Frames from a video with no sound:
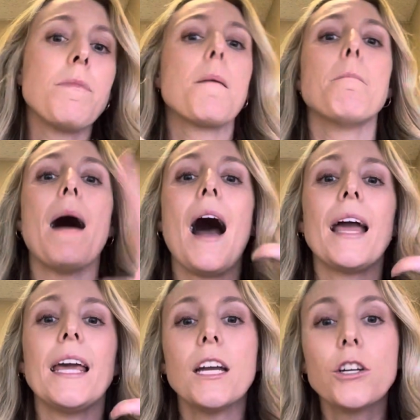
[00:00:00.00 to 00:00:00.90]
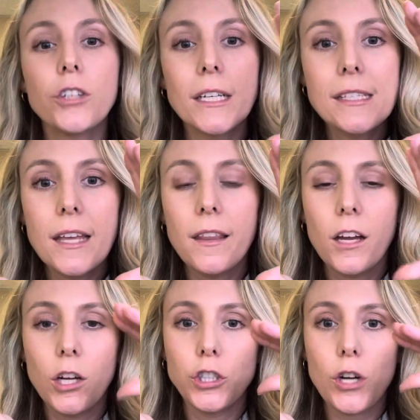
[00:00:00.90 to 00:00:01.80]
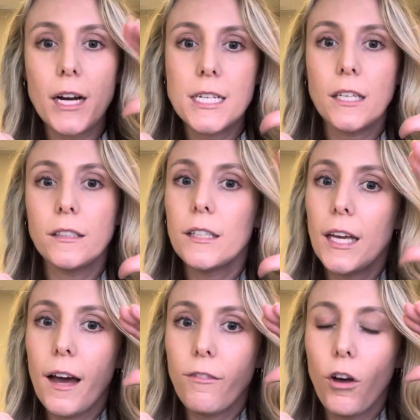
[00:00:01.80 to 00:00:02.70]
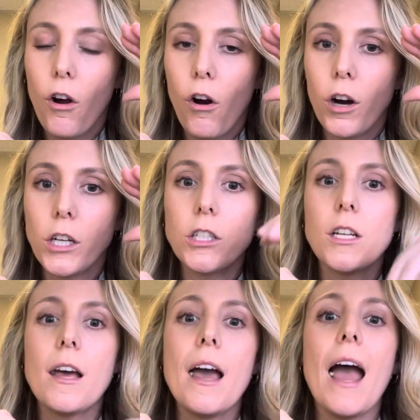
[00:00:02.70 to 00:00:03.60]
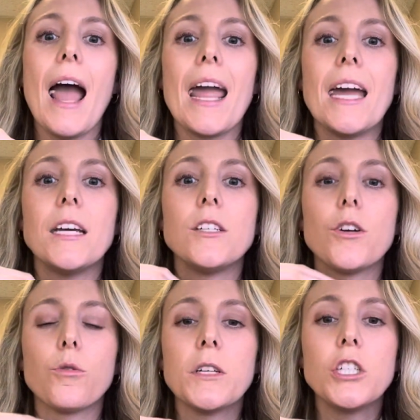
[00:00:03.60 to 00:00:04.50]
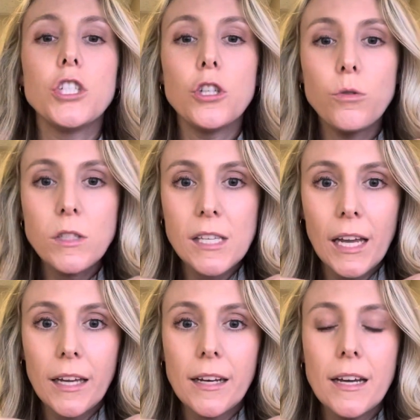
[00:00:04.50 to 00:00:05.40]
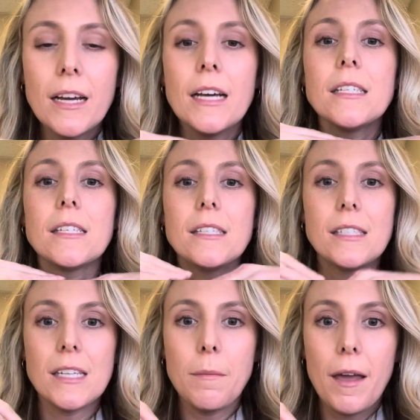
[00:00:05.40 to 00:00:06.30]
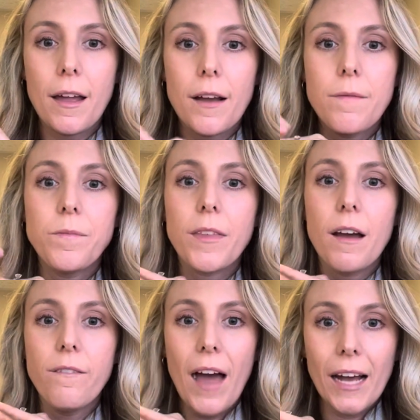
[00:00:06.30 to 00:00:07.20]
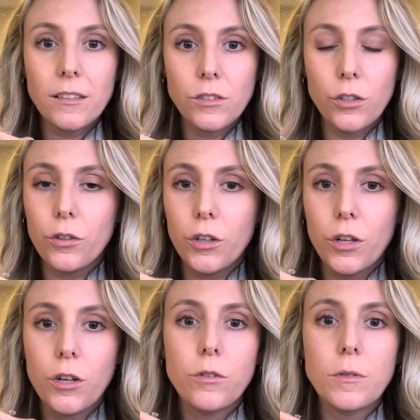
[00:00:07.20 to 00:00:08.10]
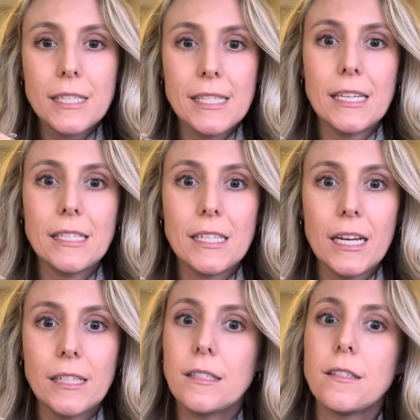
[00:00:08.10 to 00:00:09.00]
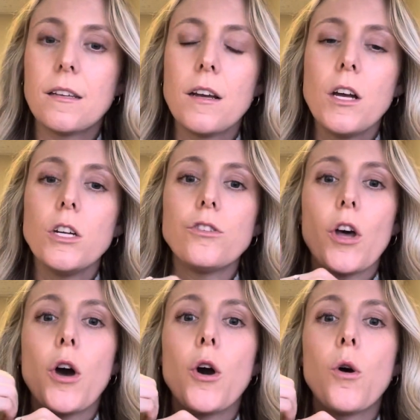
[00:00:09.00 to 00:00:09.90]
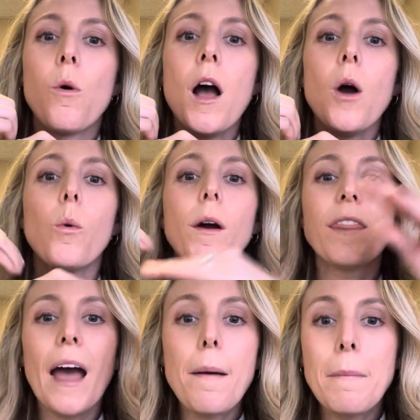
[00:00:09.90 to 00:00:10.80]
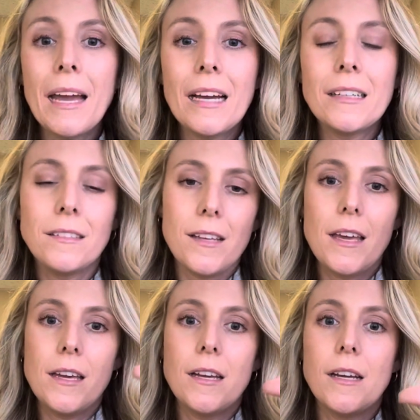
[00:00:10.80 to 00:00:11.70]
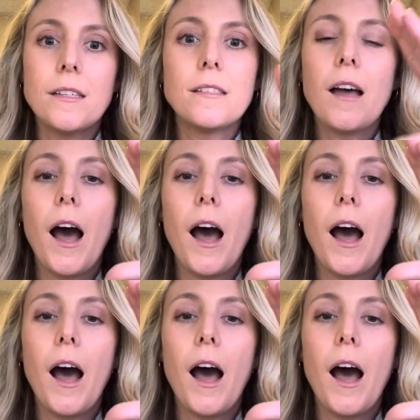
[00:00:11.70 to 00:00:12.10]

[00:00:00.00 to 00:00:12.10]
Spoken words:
by increasing the contractility of the heart and reducing systemic vascular resistance. So what that means is